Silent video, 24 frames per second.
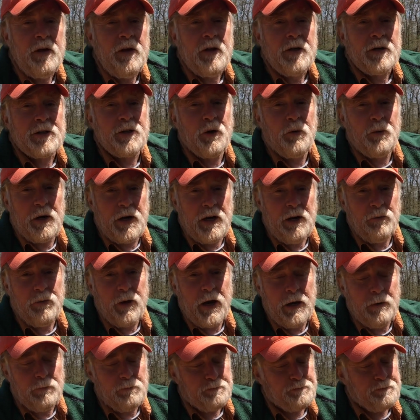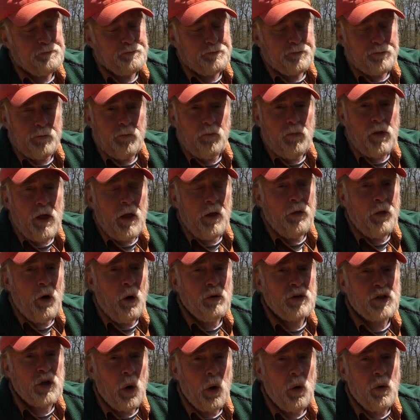So at any rate,
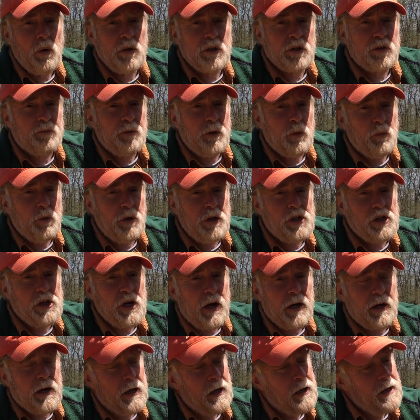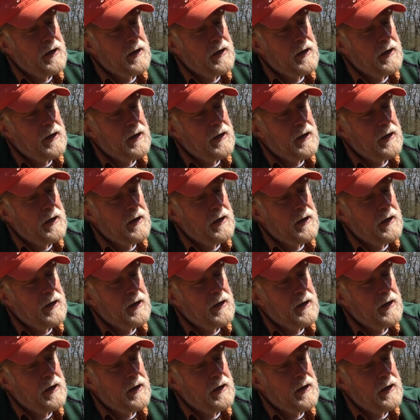those holes from the woodchuck,